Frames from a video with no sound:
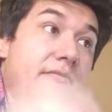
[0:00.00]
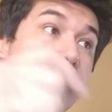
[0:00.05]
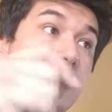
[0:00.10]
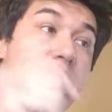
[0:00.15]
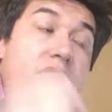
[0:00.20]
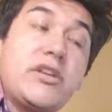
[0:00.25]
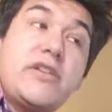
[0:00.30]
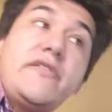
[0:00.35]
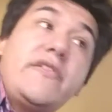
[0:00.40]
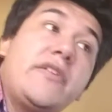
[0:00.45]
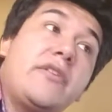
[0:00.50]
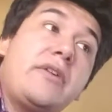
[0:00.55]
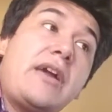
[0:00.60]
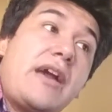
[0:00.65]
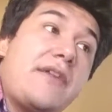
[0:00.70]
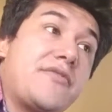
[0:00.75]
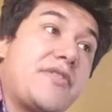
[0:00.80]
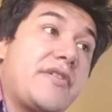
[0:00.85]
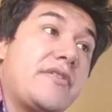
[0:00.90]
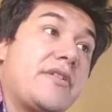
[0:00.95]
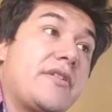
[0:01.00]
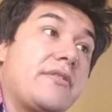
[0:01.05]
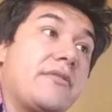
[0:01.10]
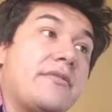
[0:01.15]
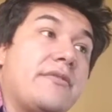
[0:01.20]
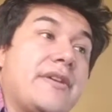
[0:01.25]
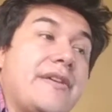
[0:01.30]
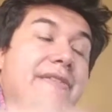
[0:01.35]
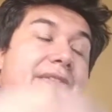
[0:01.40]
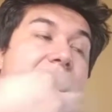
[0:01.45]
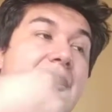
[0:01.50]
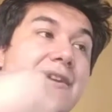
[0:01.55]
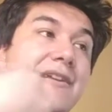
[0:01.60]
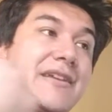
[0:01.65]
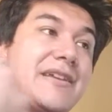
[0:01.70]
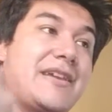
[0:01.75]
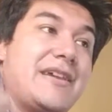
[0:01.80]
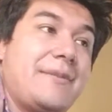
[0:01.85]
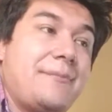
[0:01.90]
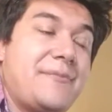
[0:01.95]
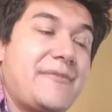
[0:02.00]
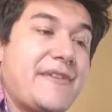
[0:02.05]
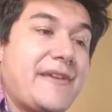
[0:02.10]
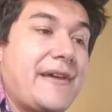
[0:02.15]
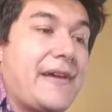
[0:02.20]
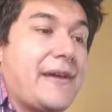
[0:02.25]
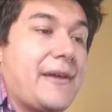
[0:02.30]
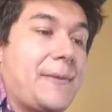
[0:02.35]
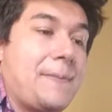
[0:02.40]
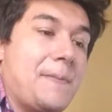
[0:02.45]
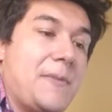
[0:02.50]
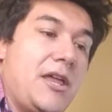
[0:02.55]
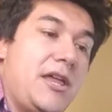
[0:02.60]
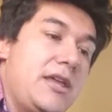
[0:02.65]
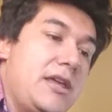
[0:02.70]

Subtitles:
What you do have to know is how to keep time,